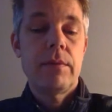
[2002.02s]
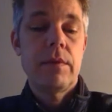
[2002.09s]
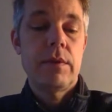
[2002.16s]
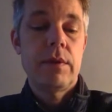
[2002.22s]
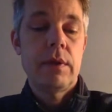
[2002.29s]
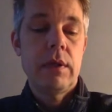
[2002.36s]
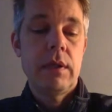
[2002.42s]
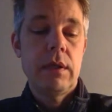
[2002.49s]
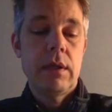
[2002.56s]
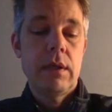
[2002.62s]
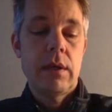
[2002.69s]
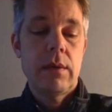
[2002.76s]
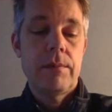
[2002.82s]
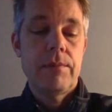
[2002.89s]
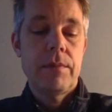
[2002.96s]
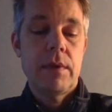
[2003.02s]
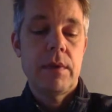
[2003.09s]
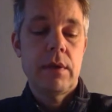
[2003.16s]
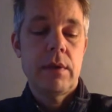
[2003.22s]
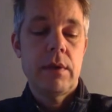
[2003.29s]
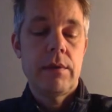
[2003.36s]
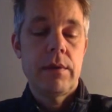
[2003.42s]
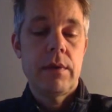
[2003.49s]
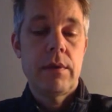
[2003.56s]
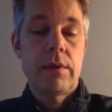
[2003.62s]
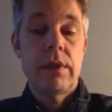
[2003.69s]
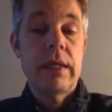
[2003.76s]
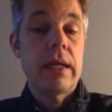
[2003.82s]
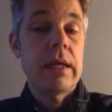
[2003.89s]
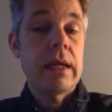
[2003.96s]
the
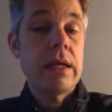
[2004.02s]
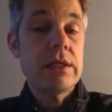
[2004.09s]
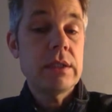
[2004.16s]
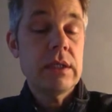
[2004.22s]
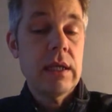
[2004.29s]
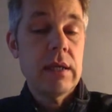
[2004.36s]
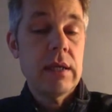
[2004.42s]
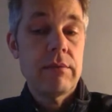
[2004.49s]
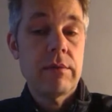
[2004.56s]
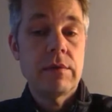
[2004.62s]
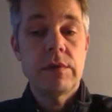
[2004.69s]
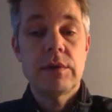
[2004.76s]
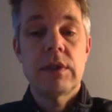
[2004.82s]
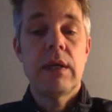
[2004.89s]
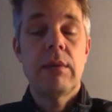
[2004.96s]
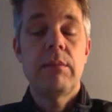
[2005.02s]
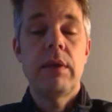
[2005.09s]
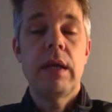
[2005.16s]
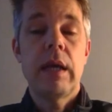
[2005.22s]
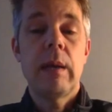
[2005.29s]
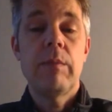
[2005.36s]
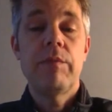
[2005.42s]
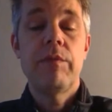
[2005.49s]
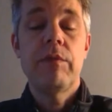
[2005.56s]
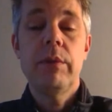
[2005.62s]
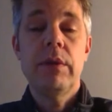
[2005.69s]
delegation levels can be helpful,